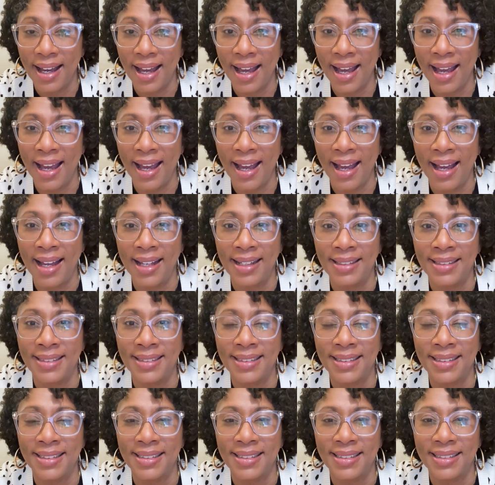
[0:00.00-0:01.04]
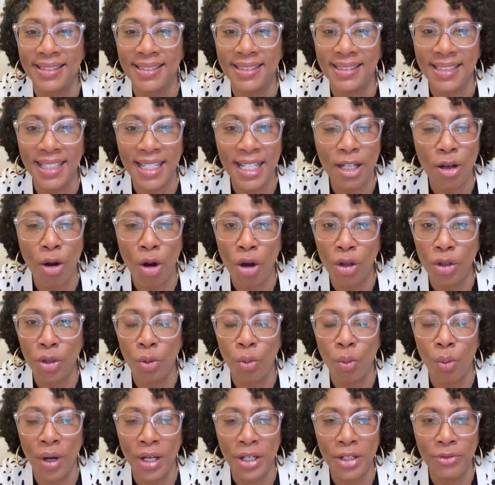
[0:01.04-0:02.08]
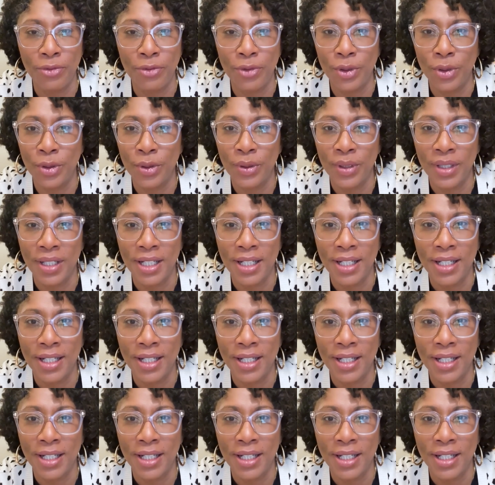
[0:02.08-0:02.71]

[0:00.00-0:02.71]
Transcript: and see all the wonderful